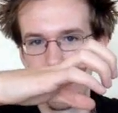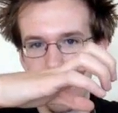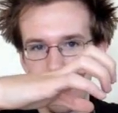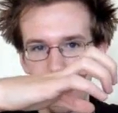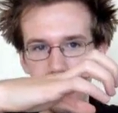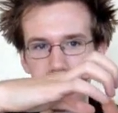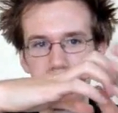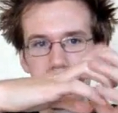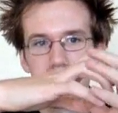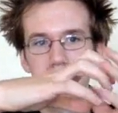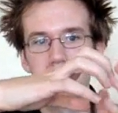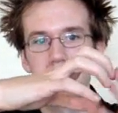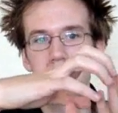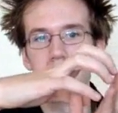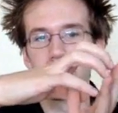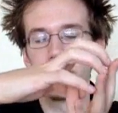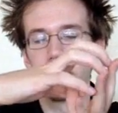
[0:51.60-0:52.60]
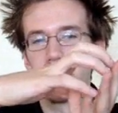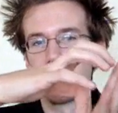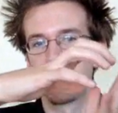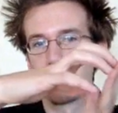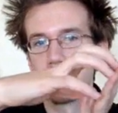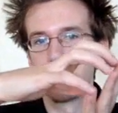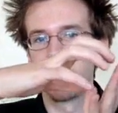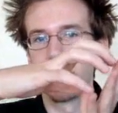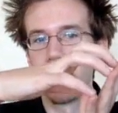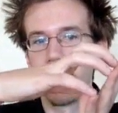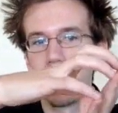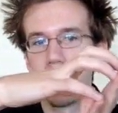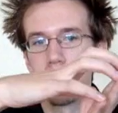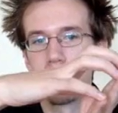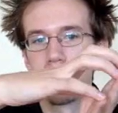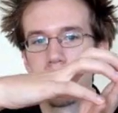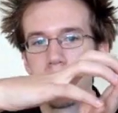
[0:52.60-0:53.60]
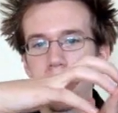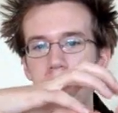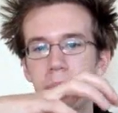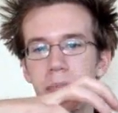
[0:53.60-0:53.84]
and like your fingers would be up,